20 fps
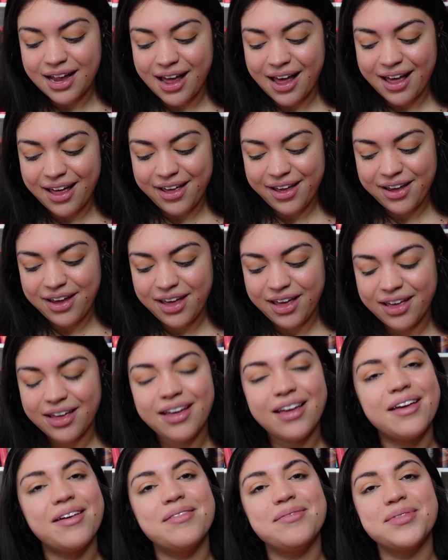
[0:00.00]

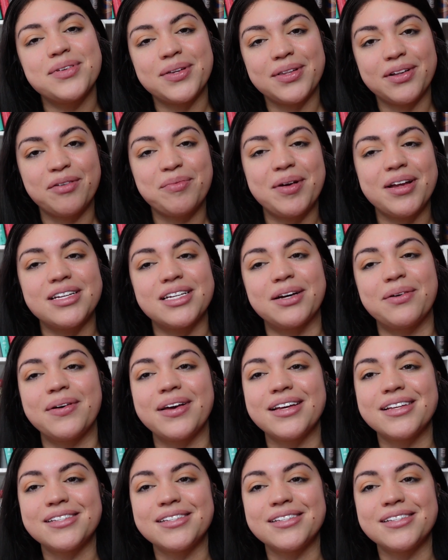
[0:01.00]
I am doing the romantic way.